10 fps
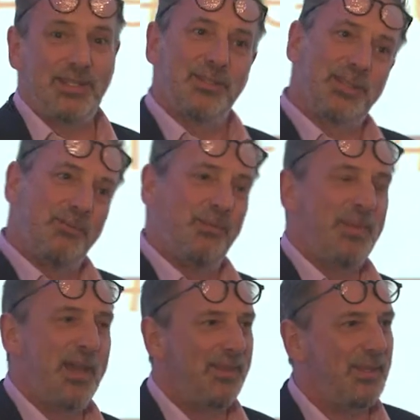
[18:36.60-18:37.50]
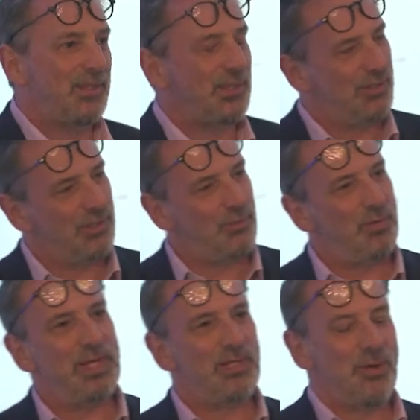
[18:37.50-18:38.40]
you can see from that, that's
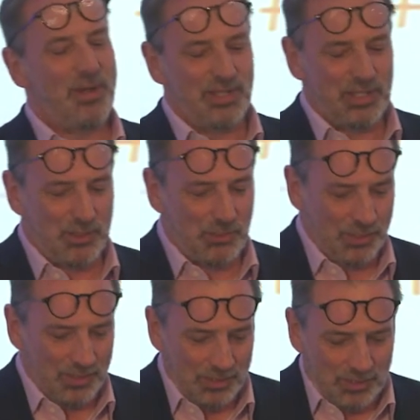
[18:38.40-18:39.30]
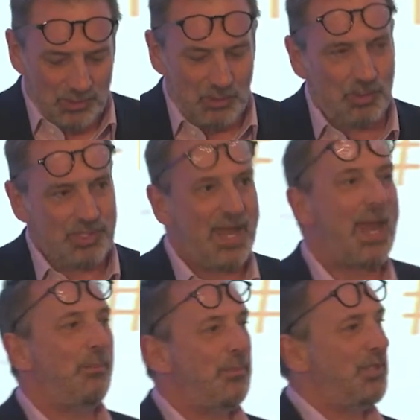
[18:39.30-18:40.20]
really trying to
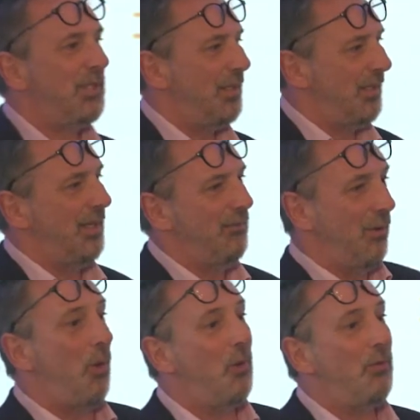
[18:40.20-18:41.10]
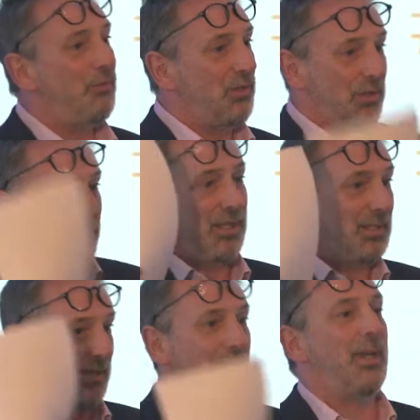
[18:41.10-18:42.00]
adapt and evolve to the
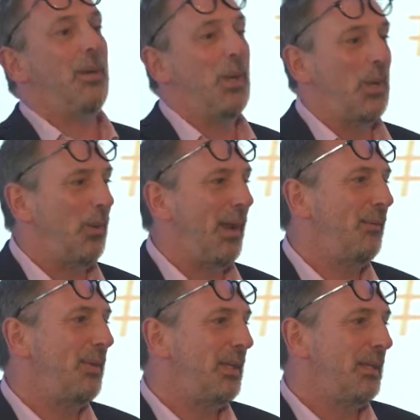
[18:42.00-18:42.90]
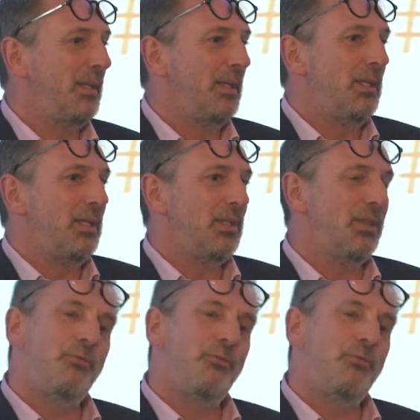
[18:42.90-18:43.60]
things that are going on around it. So the